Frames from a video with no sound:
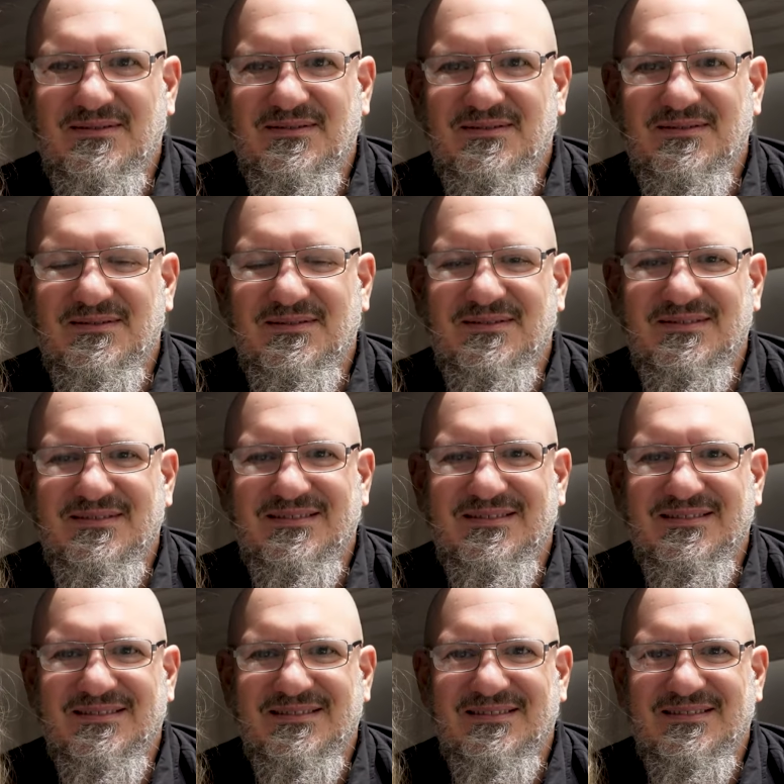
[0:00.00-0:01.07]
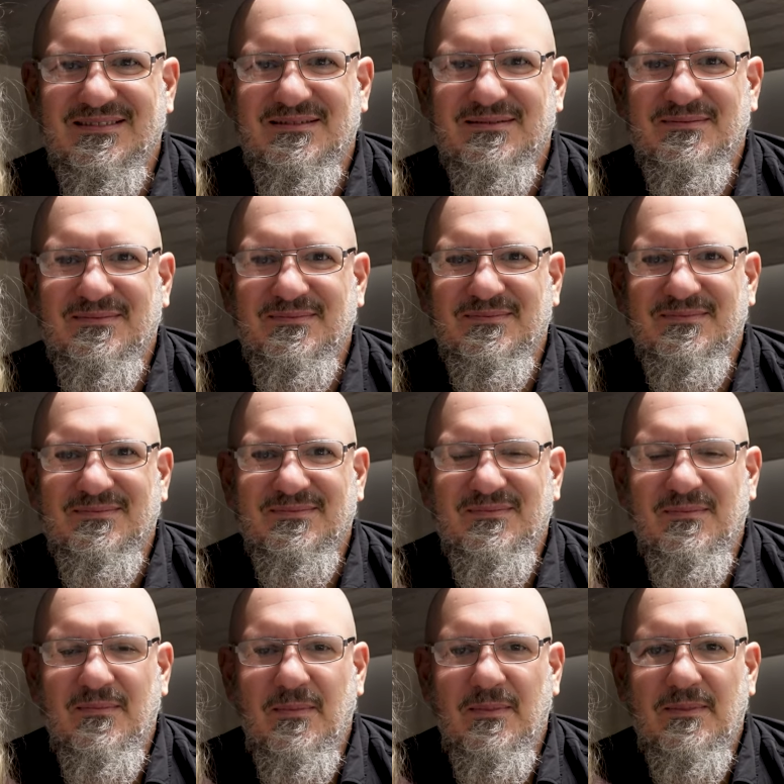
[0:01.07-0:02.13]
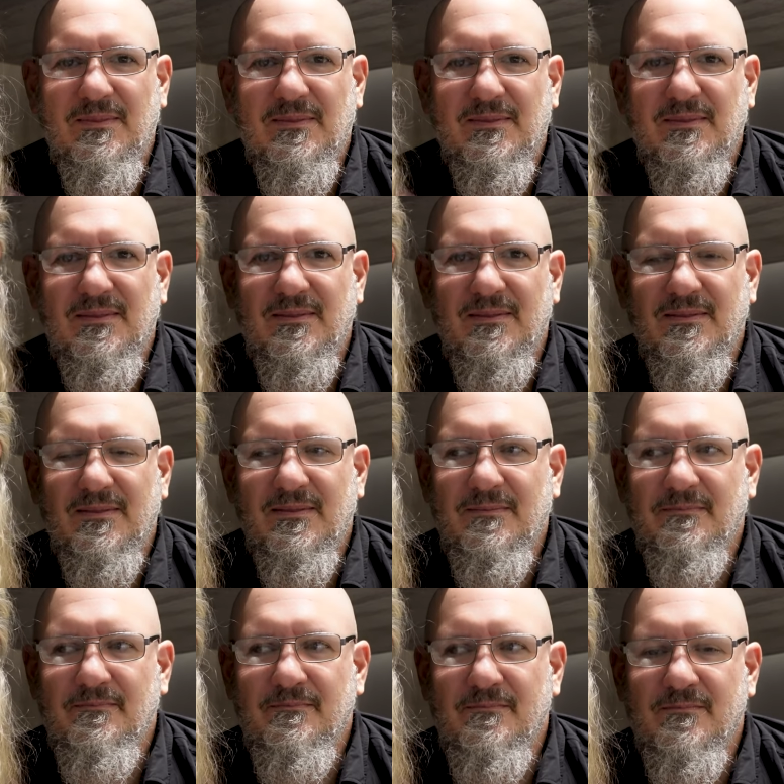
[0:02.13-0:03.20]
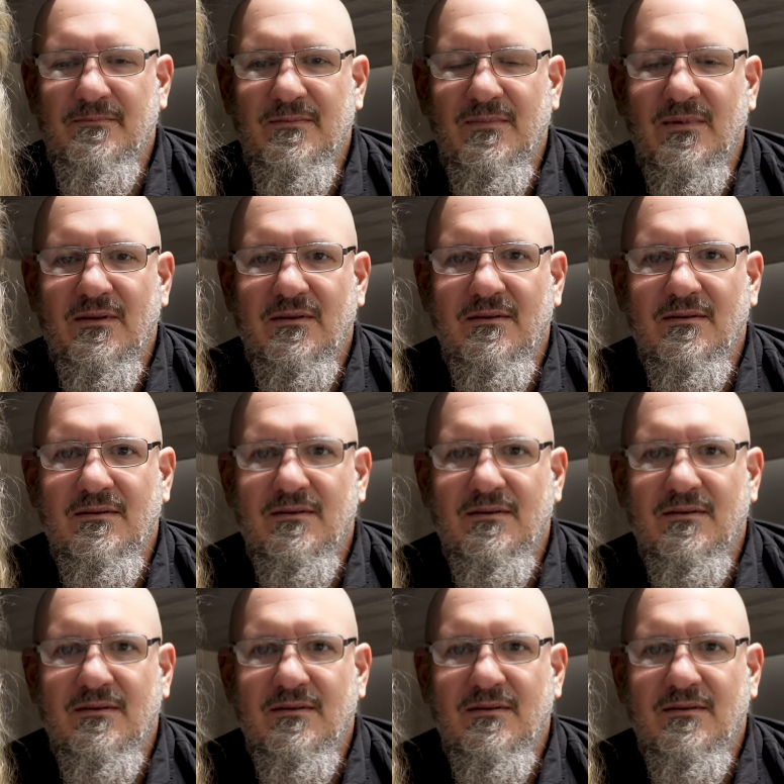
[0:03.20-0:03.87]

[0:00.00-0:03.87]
(silent)